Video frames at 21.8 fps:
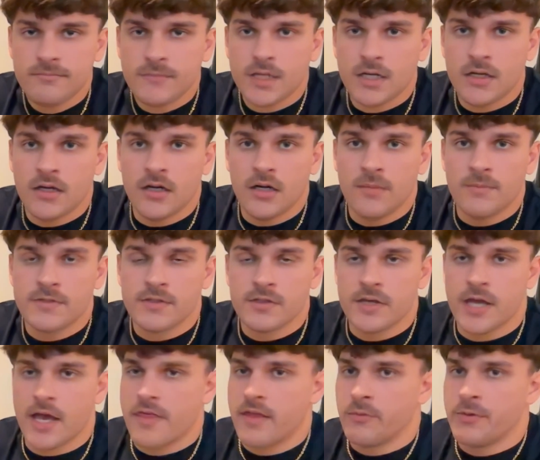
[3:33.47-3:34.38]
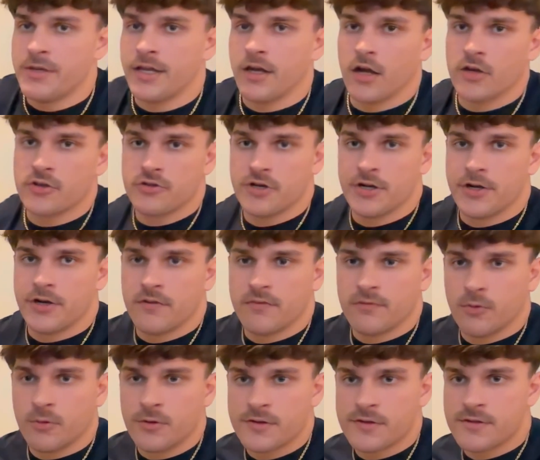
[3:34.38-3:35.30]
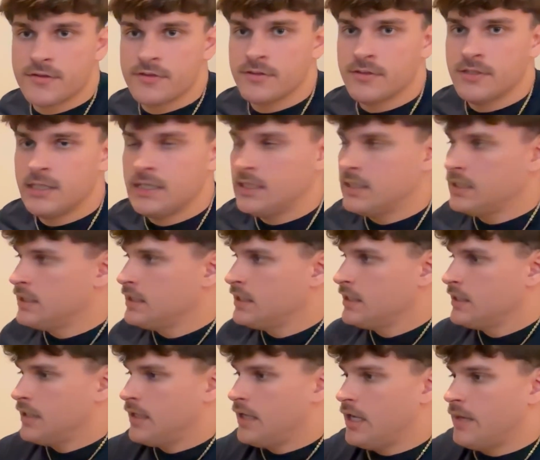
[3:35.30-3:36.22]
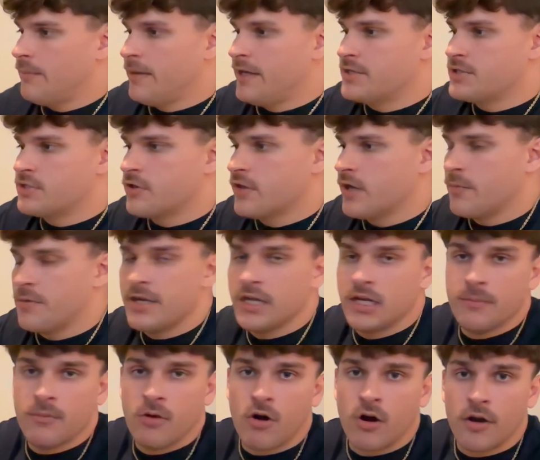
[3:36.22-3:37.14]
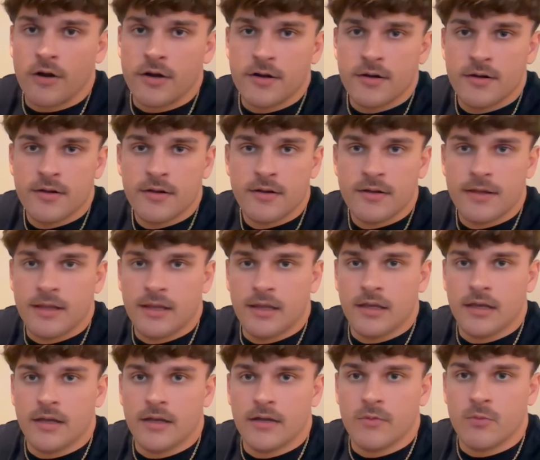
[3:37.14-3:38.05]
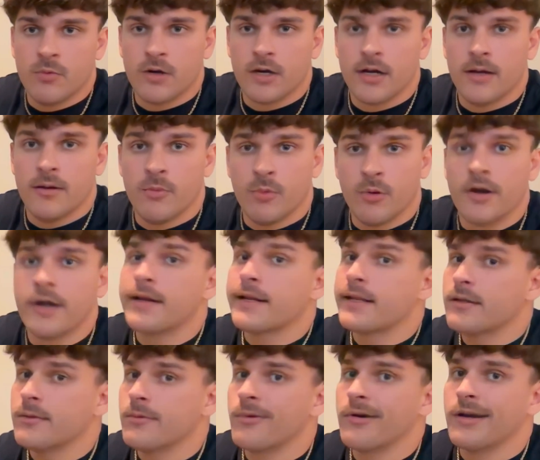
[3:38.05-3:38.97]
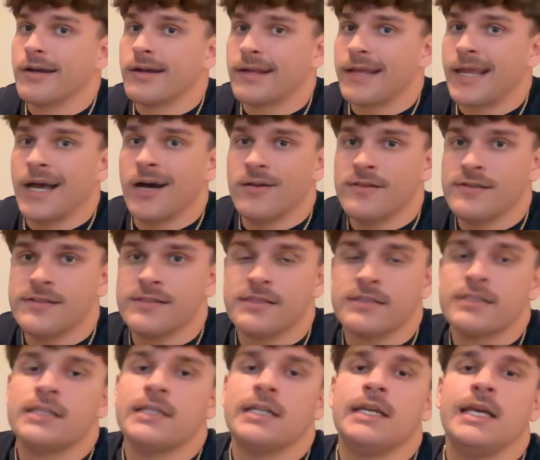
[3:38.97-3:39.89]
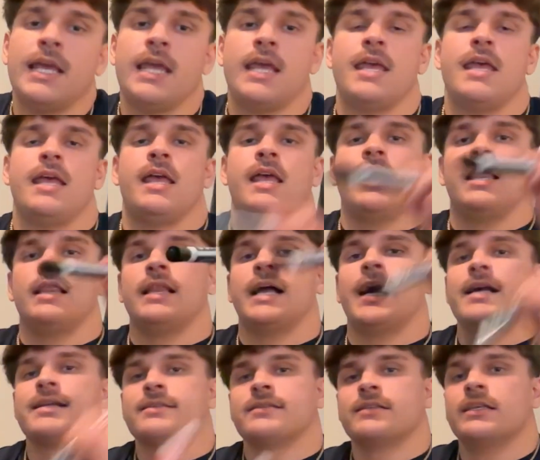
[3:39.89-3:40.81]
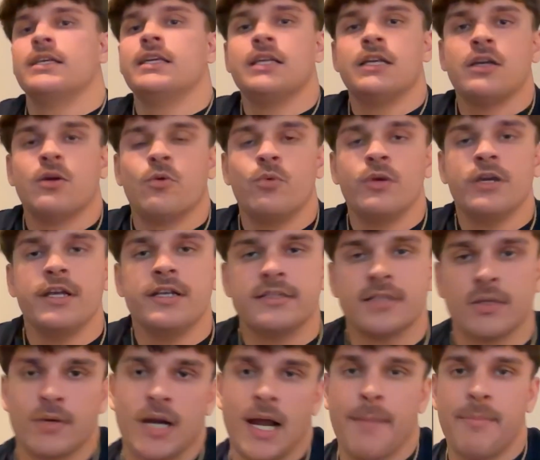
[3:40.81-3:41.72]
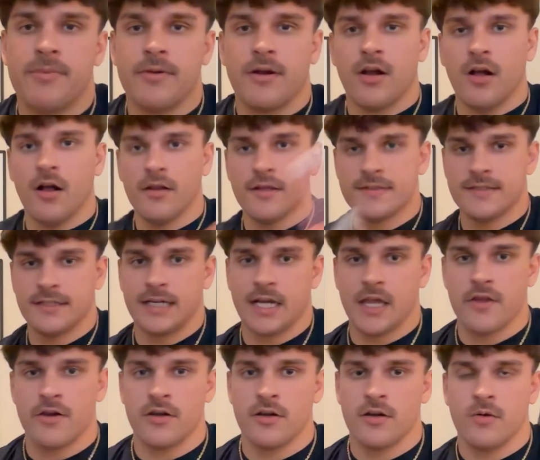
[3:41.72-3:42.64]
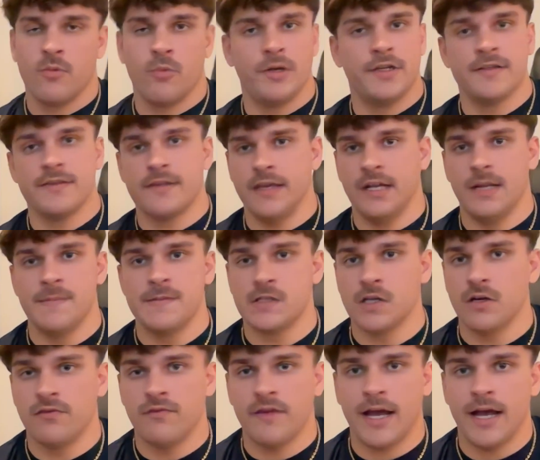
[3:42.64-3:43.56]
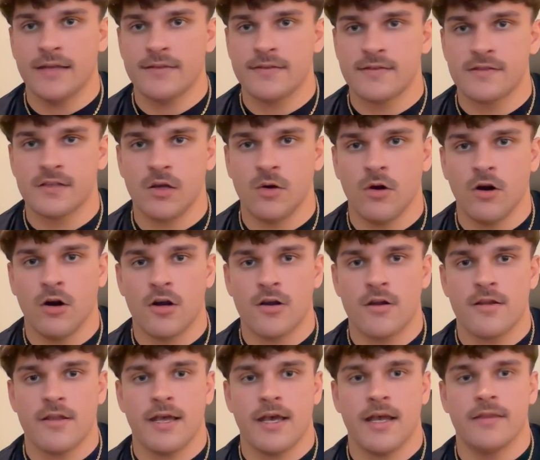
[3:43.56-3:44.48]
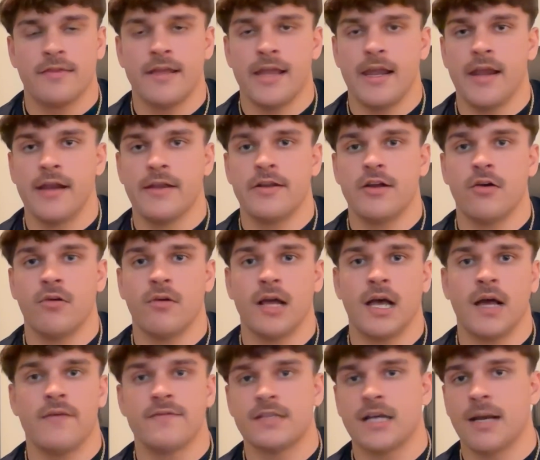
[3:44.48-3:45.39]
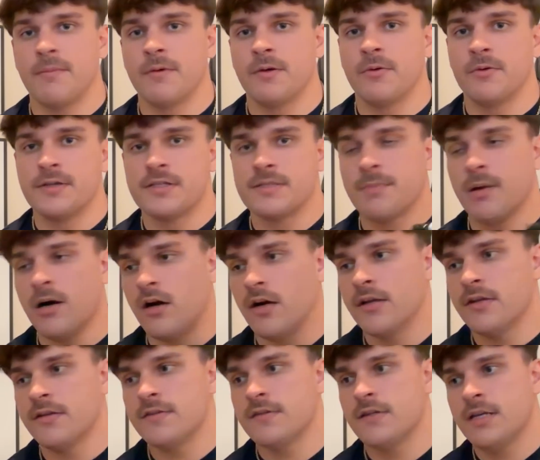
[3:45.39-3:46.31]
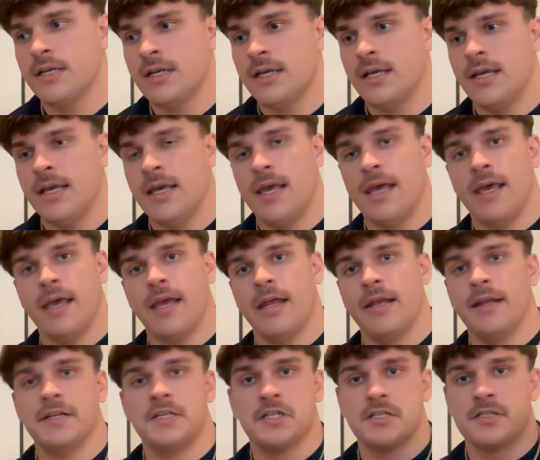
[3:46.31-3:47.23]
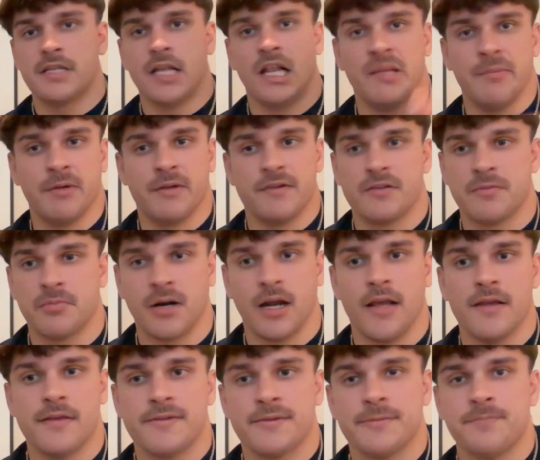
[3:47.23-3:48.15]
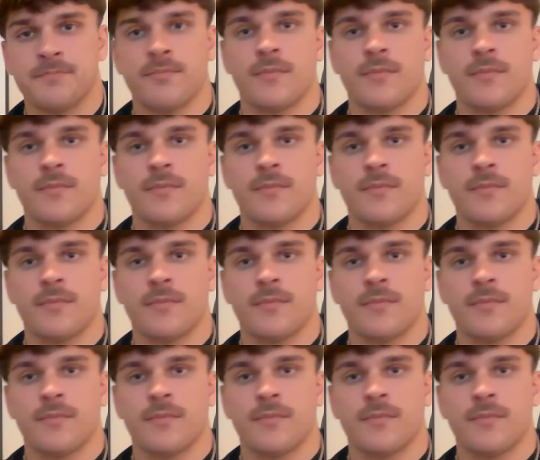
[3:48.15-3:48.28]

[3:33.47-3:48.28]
Then we concentrated our force and made sure that we hit them hard and where it counts. Lastly, to wrap it all in together, we just hit them so fast and so hard that they don't have time to respond, and it's just the element of surprise.